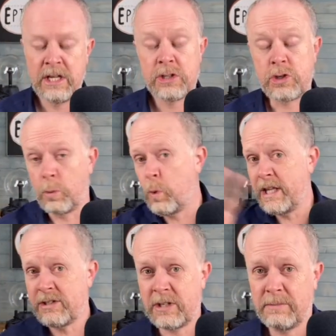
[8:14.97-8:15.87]
So
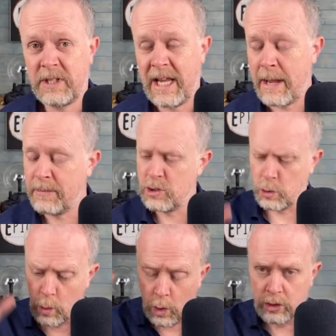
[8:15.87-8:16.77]
when something happens,
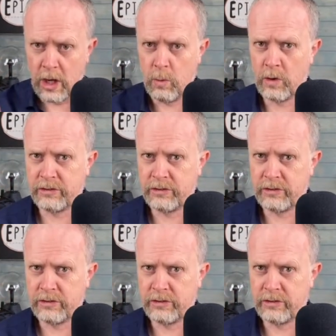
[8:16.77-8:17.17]
you all know what